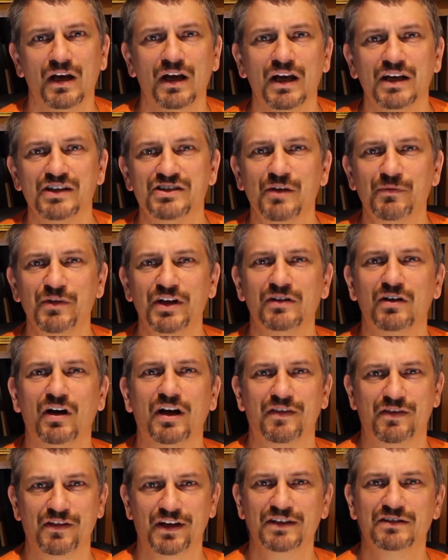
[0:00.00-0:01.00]
Something
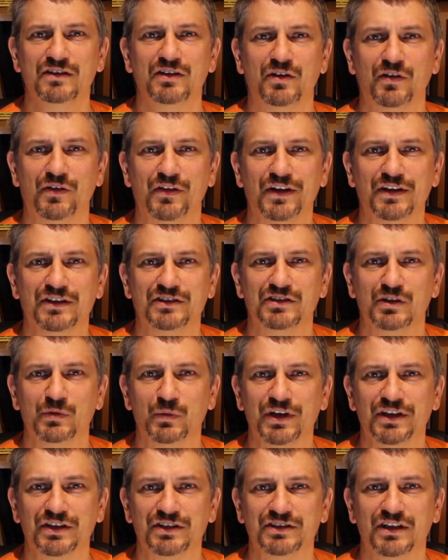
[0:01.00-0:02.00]
like these little things that
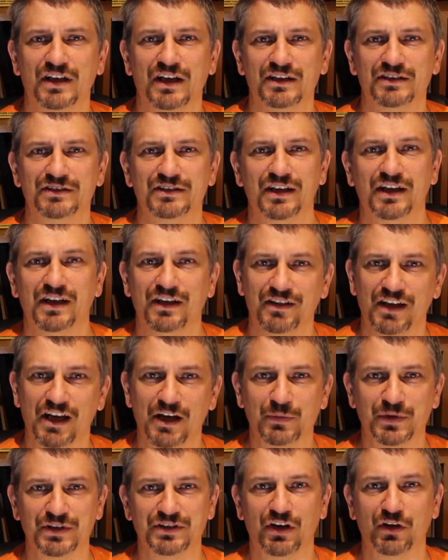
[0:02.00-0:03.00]
we discussed in the
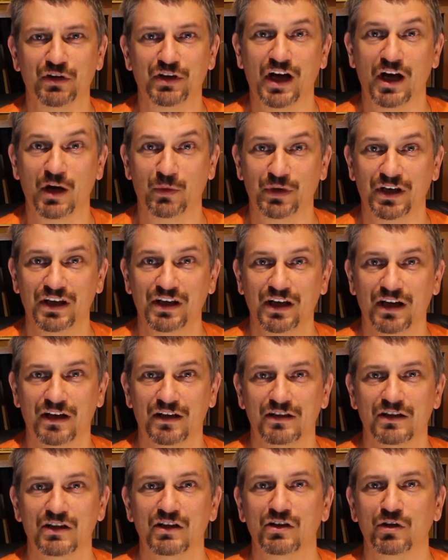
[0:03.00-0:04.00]
episode up here
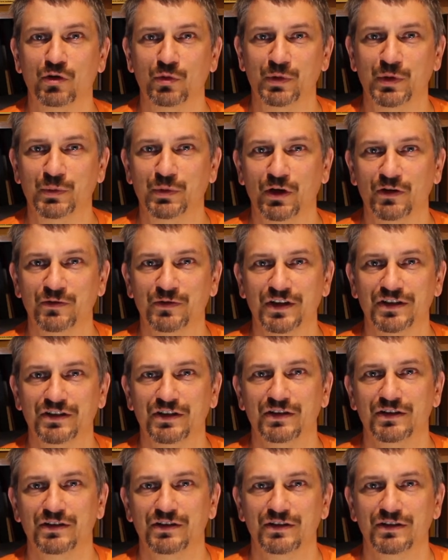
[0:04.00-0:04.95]
could be perfect.